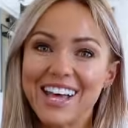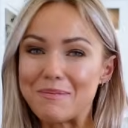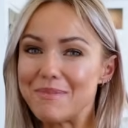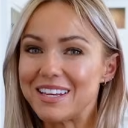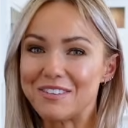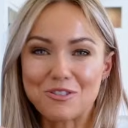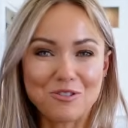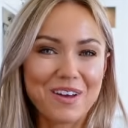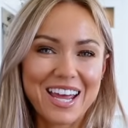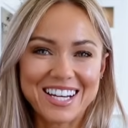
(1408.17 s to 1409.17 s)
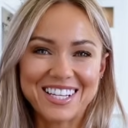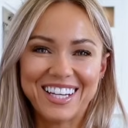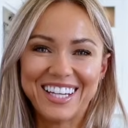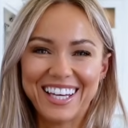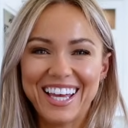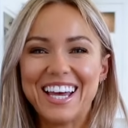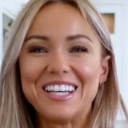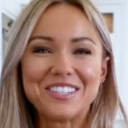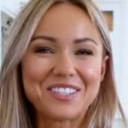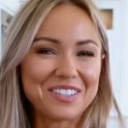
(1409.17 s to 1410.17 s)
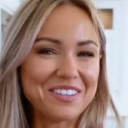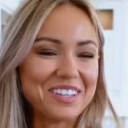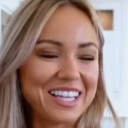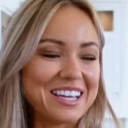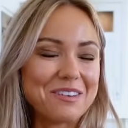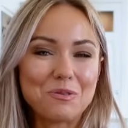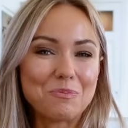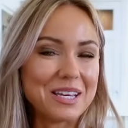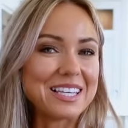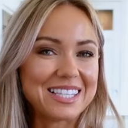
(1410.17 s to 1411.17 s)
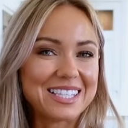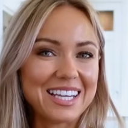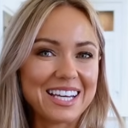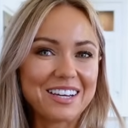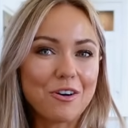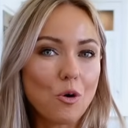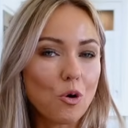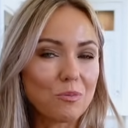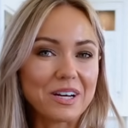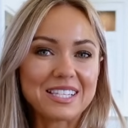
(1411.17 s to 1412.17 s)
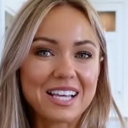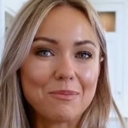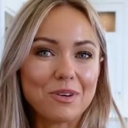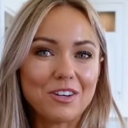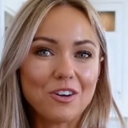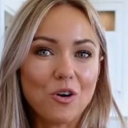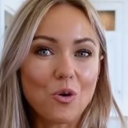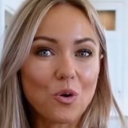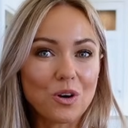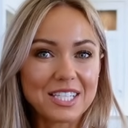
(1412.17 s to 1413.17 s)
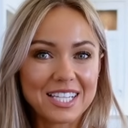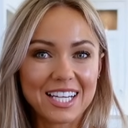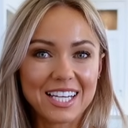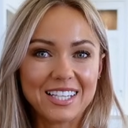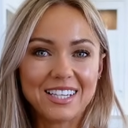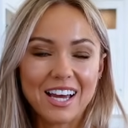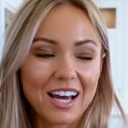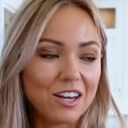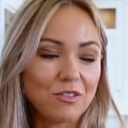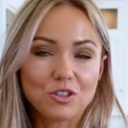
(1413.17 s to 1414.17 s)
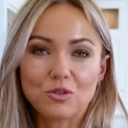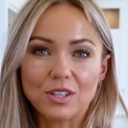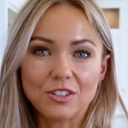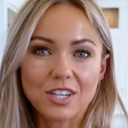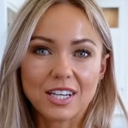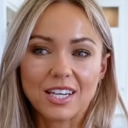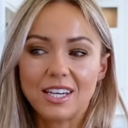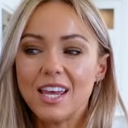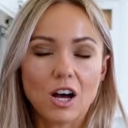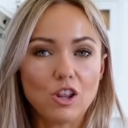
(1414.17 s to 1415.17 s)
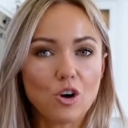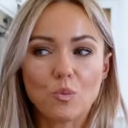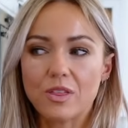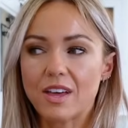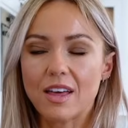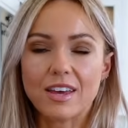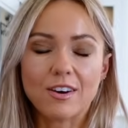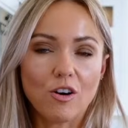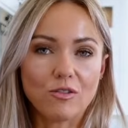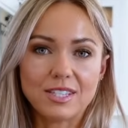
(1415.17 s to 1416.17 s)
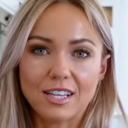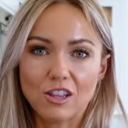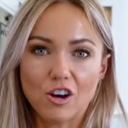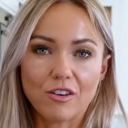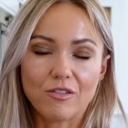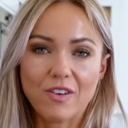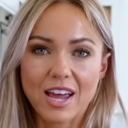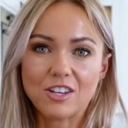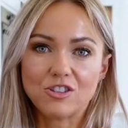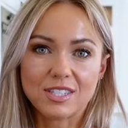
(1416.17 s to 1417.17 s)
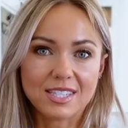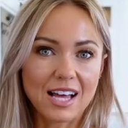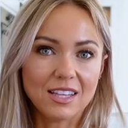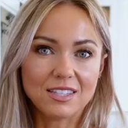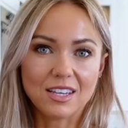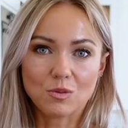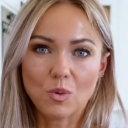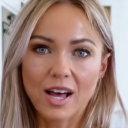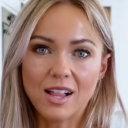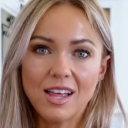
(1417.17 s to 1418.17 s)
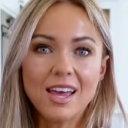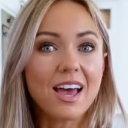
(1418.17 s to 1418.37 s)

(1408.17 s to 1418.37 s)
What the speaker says: My meat and 2 veg. So typically it would be a steak or my salmon or chicken. I love to grill chicken. Along with that then, obviously a lot of veg, salads as well.